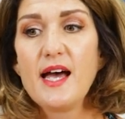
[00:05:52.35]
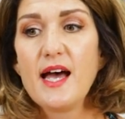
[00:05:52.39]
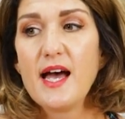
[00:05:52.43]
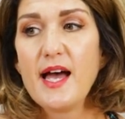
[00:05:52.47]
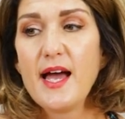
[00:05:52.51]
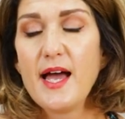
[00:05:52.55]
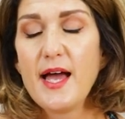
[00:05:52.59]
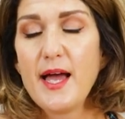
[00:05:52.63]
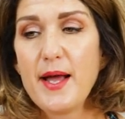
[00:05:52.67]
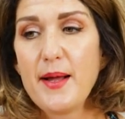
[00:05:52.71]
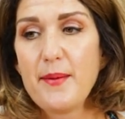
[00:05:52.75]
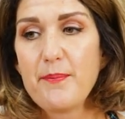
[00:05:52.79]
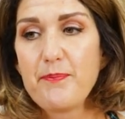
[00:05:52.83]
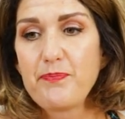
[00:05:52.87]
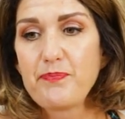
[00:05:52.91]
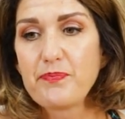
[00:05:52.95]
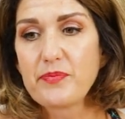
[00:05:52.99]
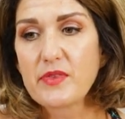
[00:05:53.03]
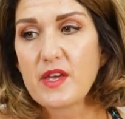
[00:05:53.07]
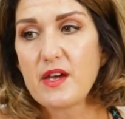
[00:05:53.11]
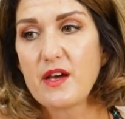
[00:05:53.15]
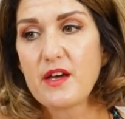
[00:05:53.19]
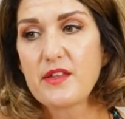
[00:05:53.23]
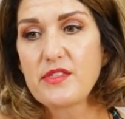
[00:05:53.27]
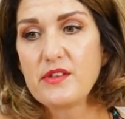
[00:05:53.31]
I
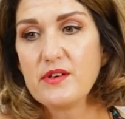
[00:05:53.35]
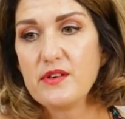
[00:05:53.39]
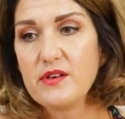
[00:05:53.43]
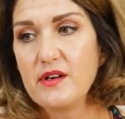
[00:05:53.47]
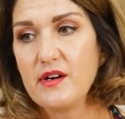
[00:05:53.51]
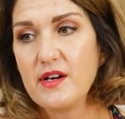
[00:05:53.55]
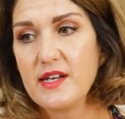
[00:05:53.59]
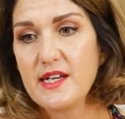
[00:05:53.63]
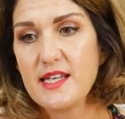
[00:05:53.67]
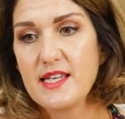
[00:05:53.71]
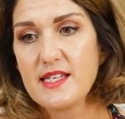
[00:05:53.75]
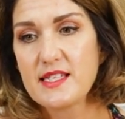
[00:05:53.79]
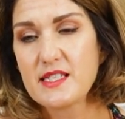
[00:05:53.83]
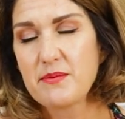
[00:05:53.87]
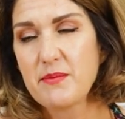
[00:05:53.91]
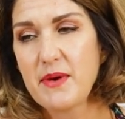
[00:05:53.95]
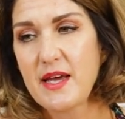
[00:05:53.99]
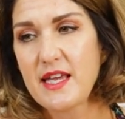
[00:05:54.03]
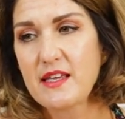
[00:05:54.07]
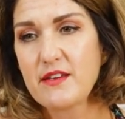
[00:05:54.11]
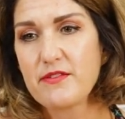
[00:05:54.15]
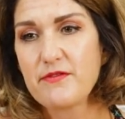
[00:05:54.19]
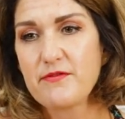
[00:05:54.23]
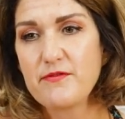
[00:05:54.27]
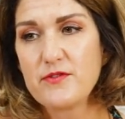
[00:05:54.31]
thought I need to
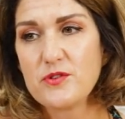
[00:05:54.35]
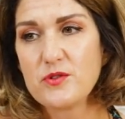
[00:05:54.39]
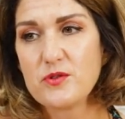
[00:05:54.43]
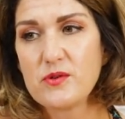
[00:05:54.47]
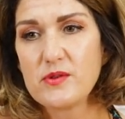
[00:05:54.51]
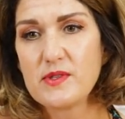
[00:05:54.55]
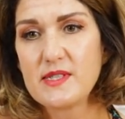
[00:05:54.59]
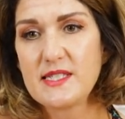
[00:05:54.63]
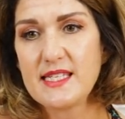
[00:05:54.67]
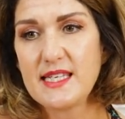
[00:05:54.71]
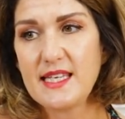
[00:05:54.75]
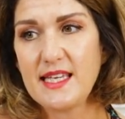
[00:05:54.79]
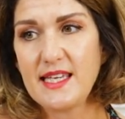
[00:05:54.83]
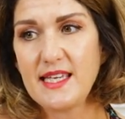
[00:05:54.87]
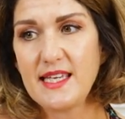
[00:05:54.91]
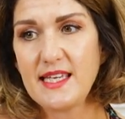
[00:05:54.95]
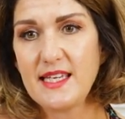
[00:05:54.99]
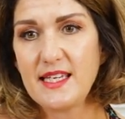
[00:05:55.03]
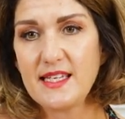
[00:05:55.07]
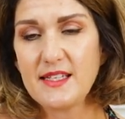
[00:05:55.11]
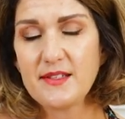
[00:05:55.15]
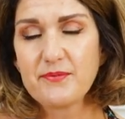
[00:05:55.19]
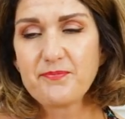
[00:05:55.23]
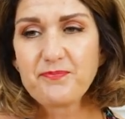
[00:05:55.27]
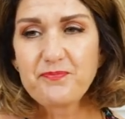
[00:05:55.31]
make a
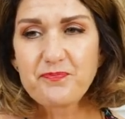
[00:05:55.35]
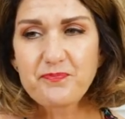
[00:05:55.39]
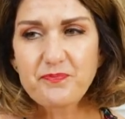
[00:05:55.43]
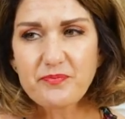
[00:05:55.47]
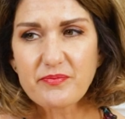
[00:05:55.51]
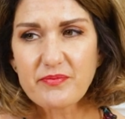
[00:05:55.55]
14.